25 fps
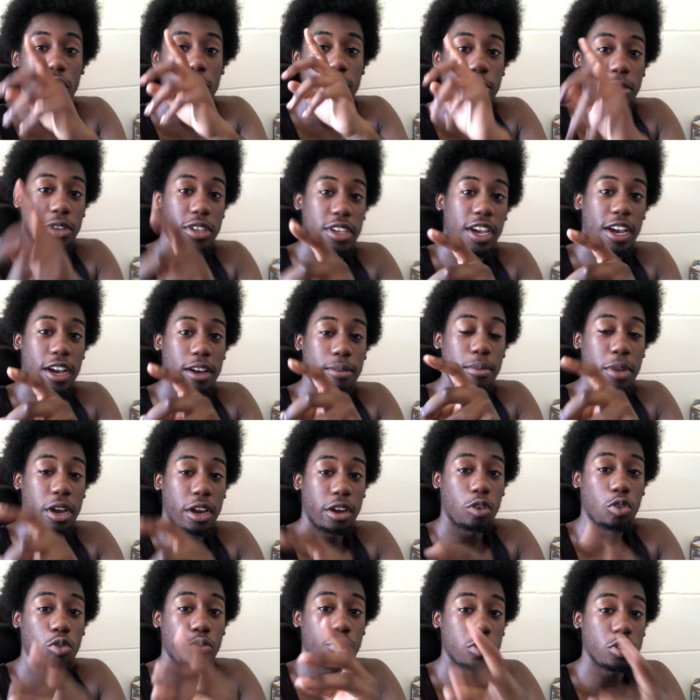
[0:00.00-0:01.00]
but yeah, man,
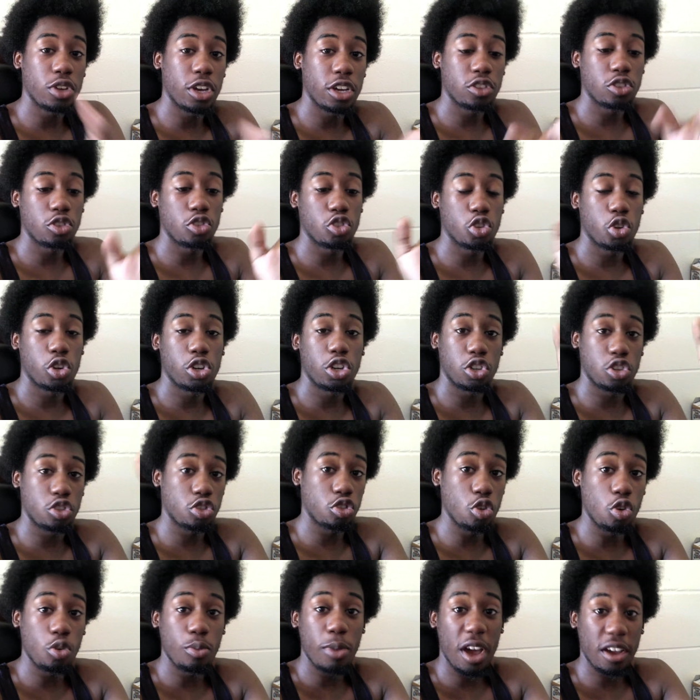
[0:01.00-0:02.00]
I hope you guys enjoyed this
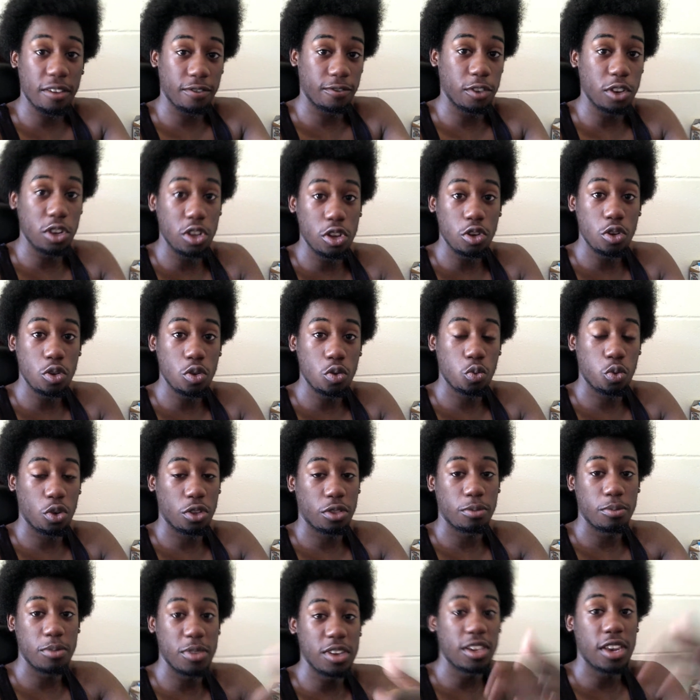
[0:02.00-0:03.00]
throwback video
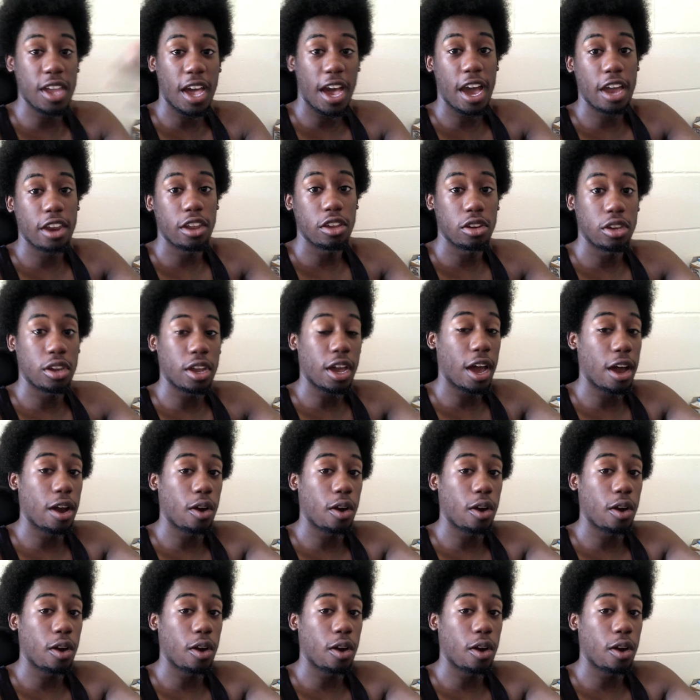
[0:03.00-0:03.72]
with me and Adam at